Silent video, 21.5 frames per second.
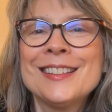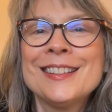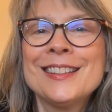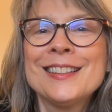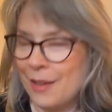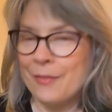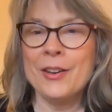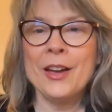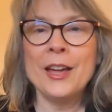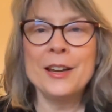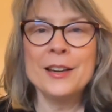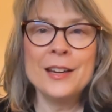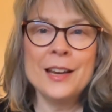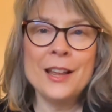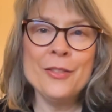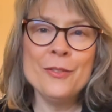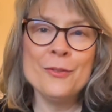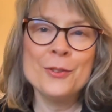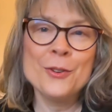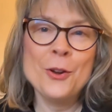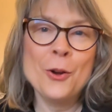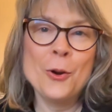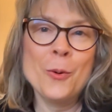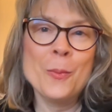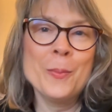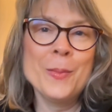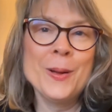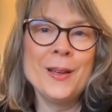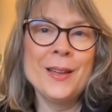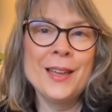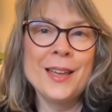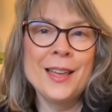I've got another
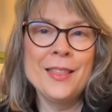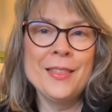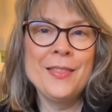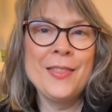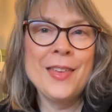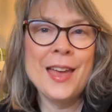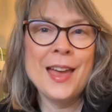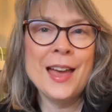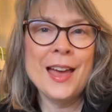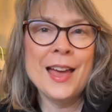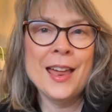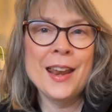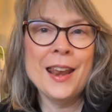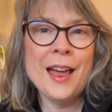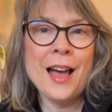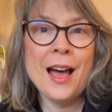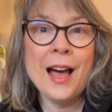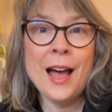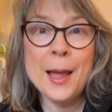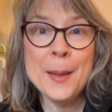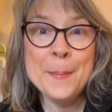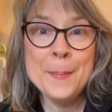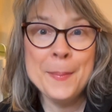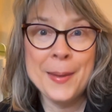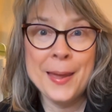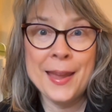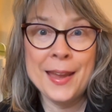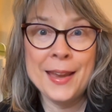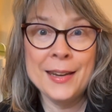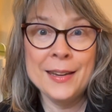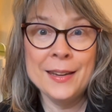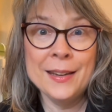gnome that I
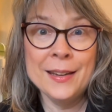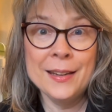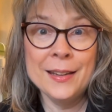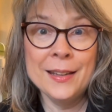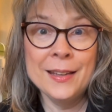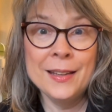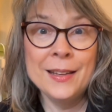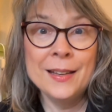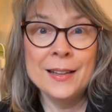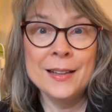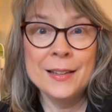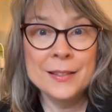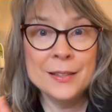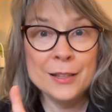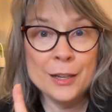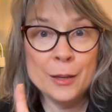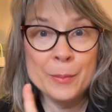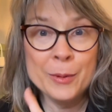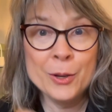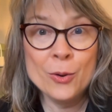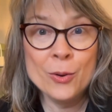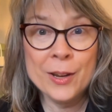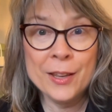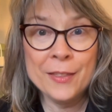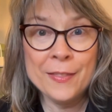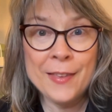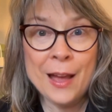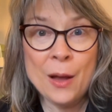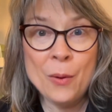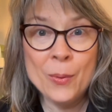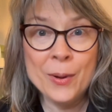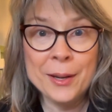made, so let me go get
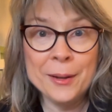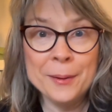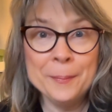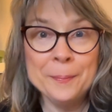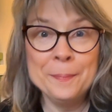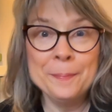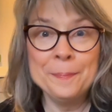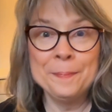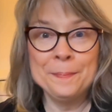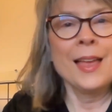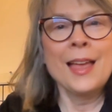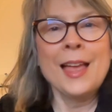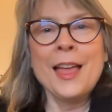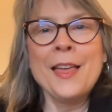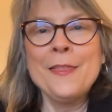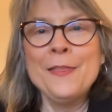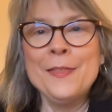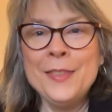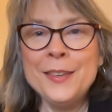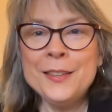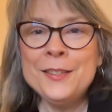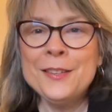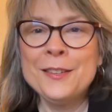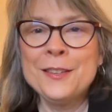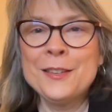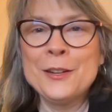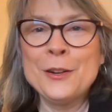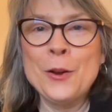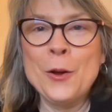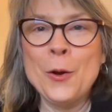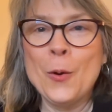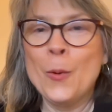that one. This is
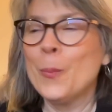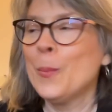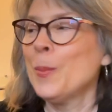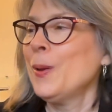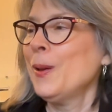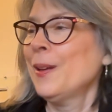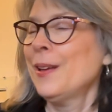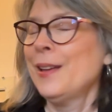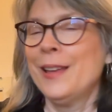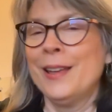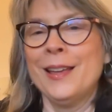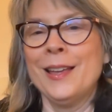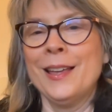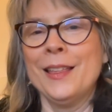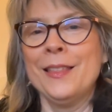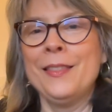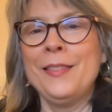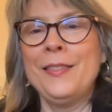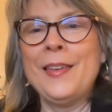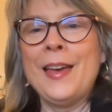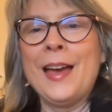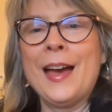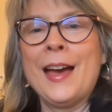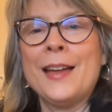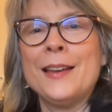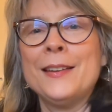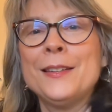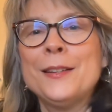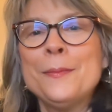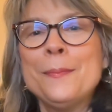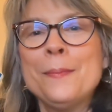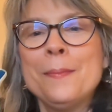a gnome
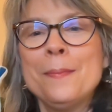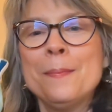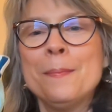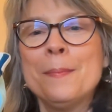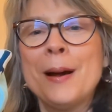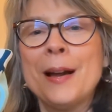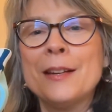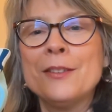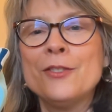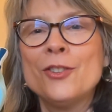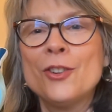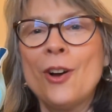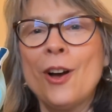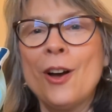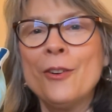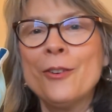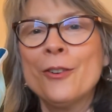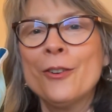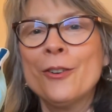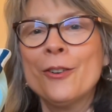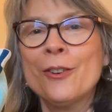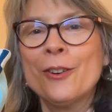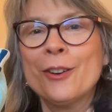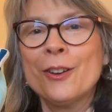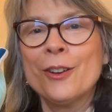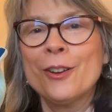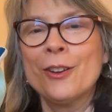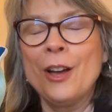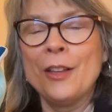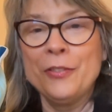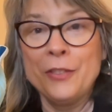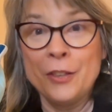that my daughter
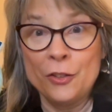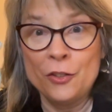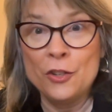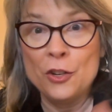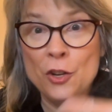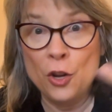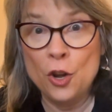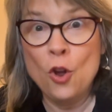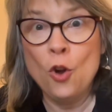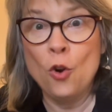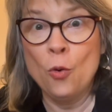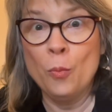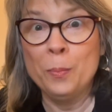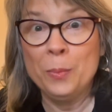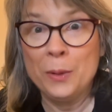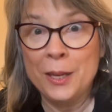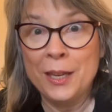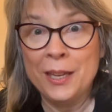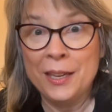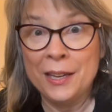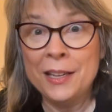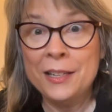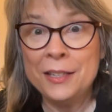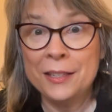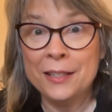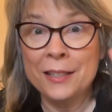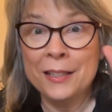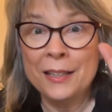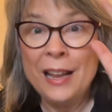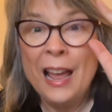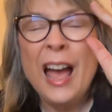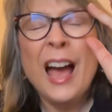got this gnome
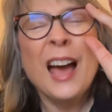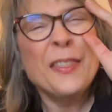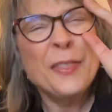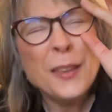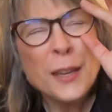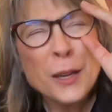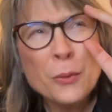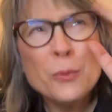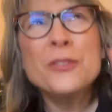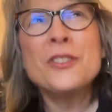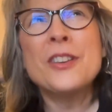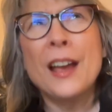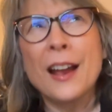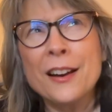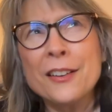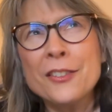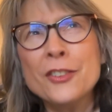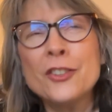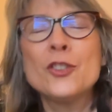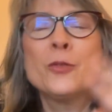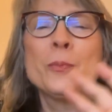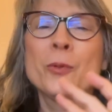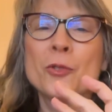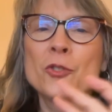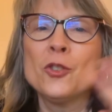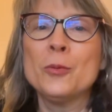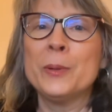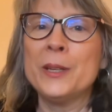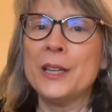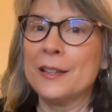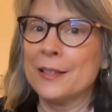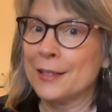kit. I think it was actually supposed
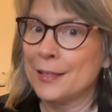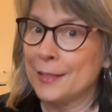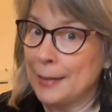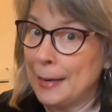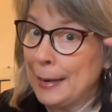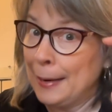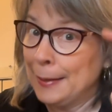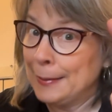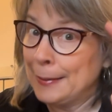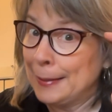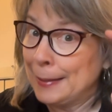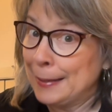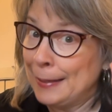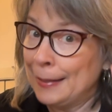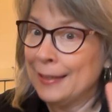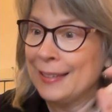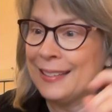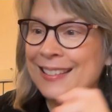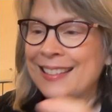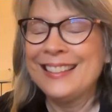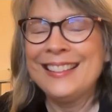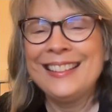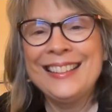to be a Santa kit,